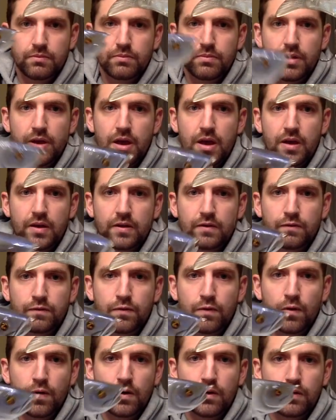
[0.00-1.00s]
Back and
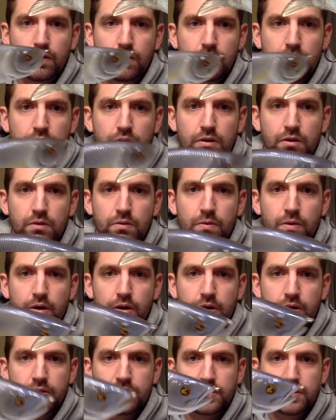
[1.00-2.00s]
forth in the
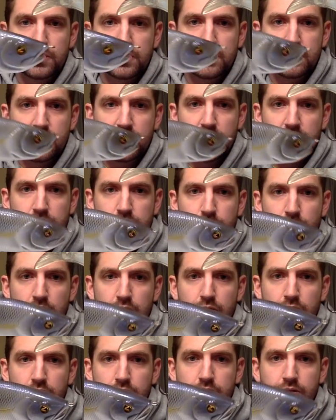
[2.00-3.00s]
water. This is the
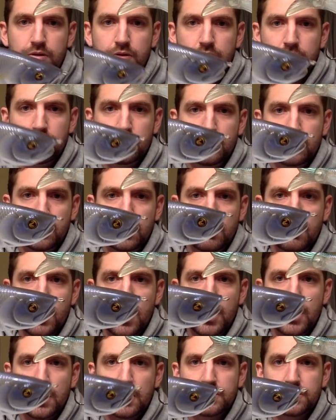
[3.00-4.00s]
S-Waver. All
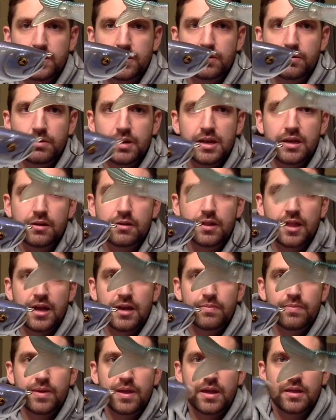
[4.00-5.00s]
right, it's a great glide
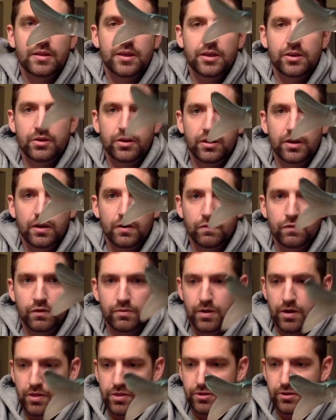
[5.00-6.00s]
bait that you can get for
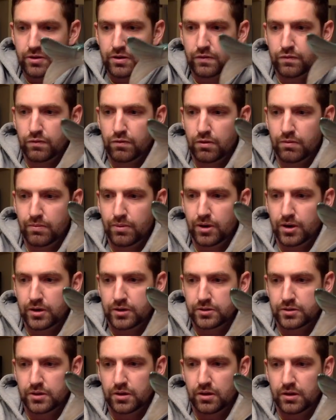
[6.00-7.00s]
about 34
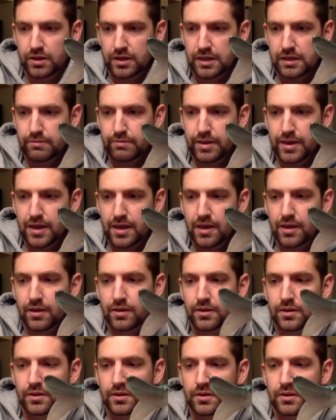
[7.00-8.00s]
bucks on eBay.
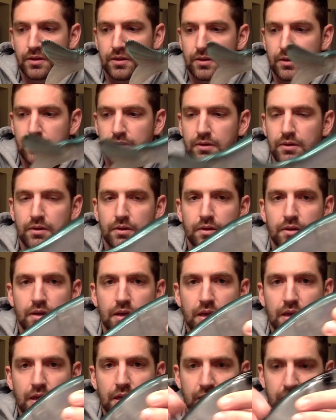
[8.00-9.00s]

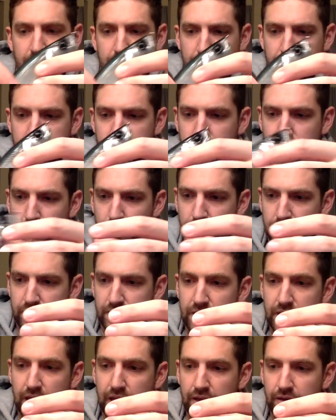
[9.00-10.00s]
And once
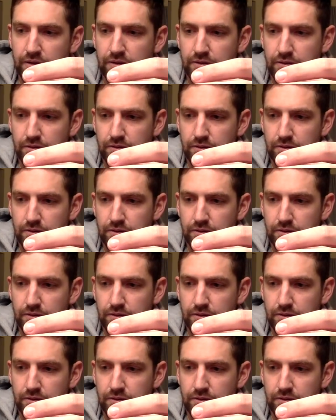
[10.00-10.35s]
again,